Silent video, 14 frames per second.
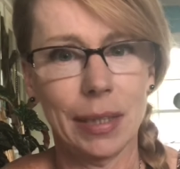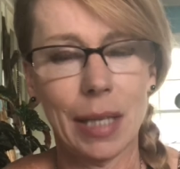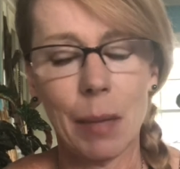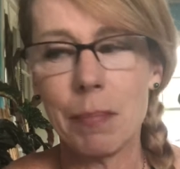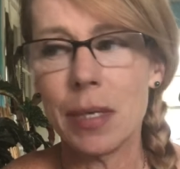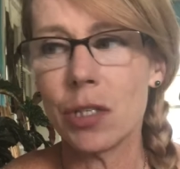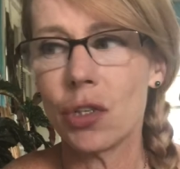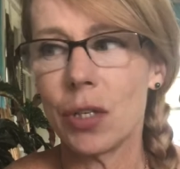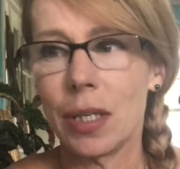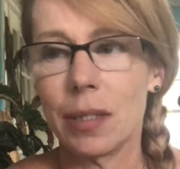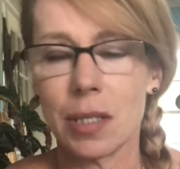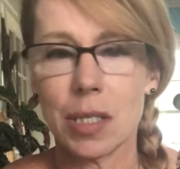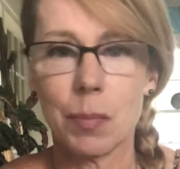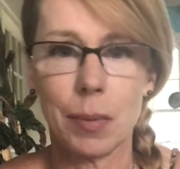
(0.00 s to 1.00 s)
and I'm mentioning
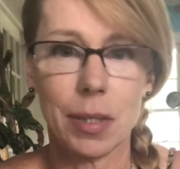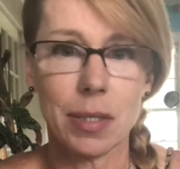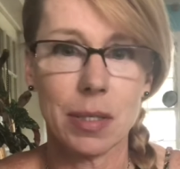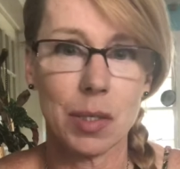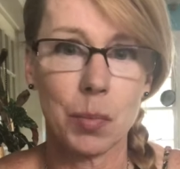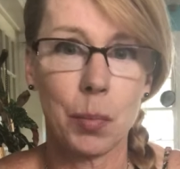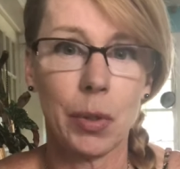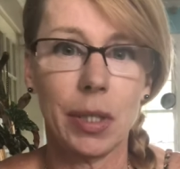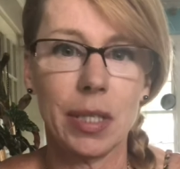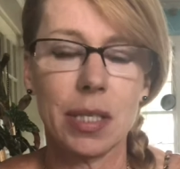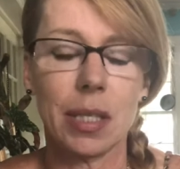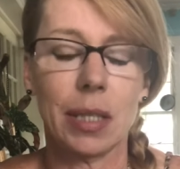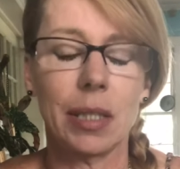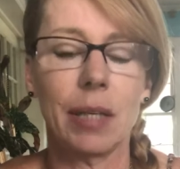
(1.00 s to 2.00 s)
this because it's pretty
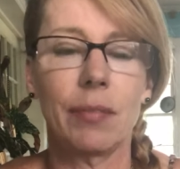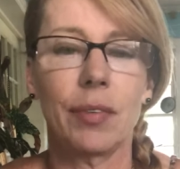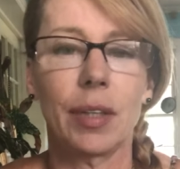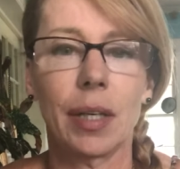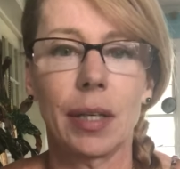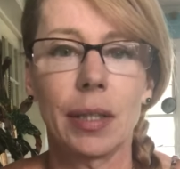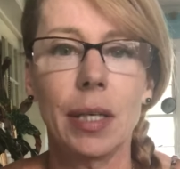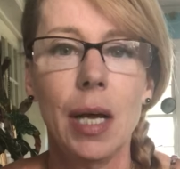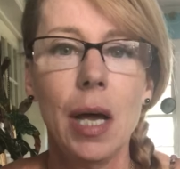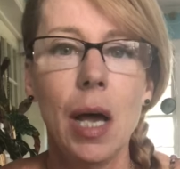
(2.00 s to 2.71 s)
significant,